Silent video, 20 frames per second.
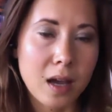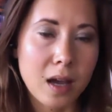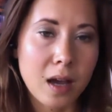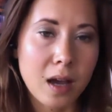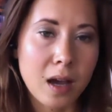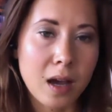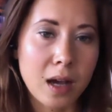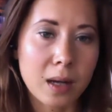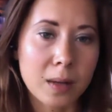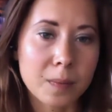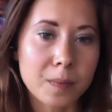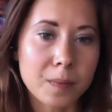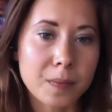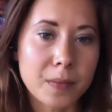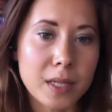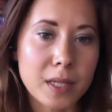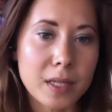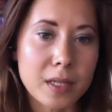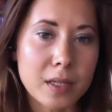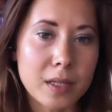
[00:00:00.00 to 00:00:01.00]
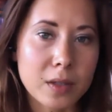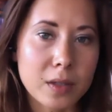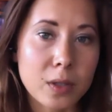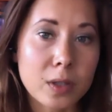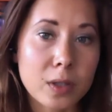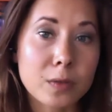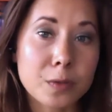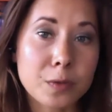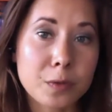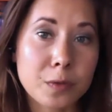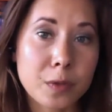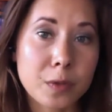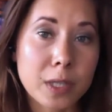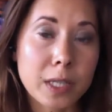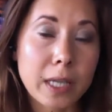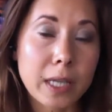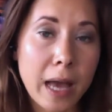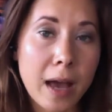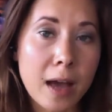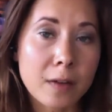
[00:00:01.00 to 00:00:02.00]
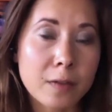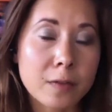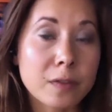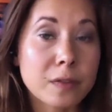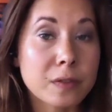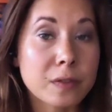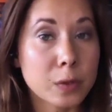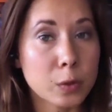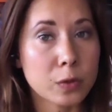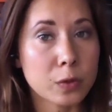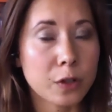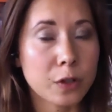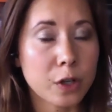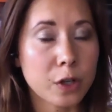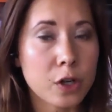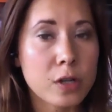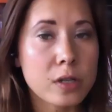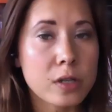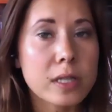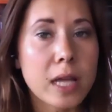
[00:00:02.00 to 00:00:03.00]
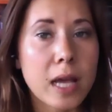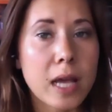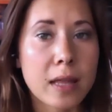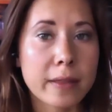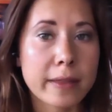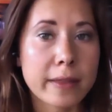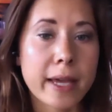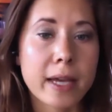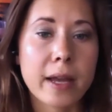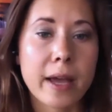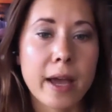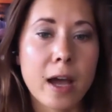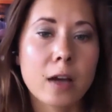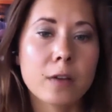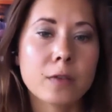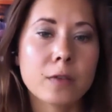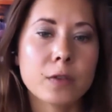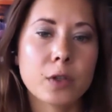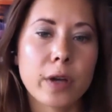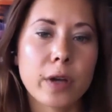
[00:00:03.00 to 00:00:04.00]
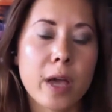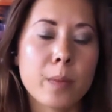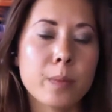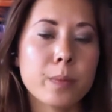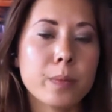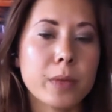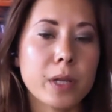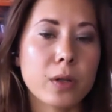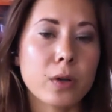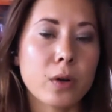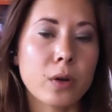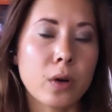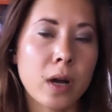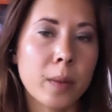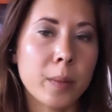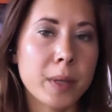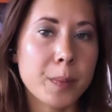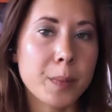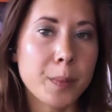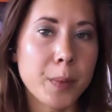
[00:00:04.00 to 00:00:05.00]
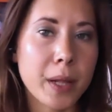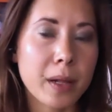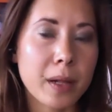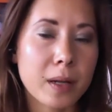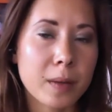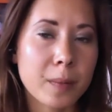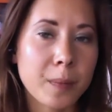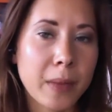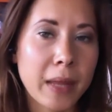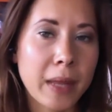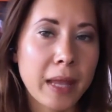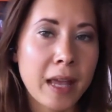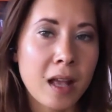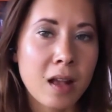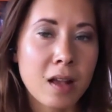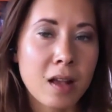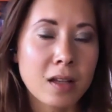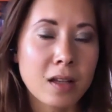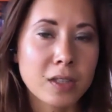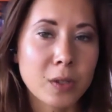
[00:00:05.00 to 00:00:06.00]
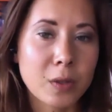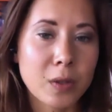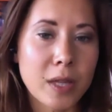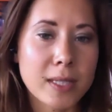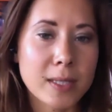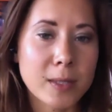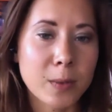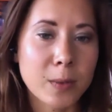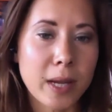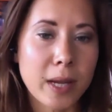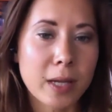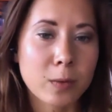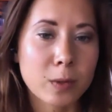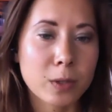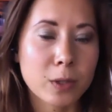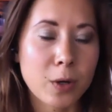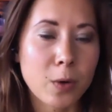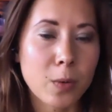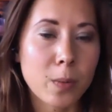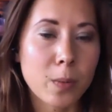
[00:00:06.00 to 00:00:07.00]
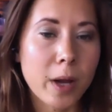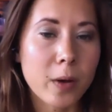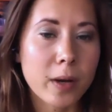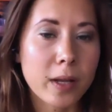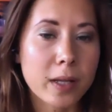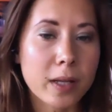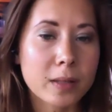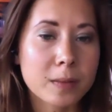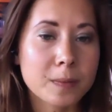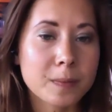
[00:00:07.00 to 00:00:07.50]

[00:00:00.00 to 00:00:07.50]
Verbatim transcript: You can have fruit first and then have your hemp milk or almond milk. So that's the way I would go about it.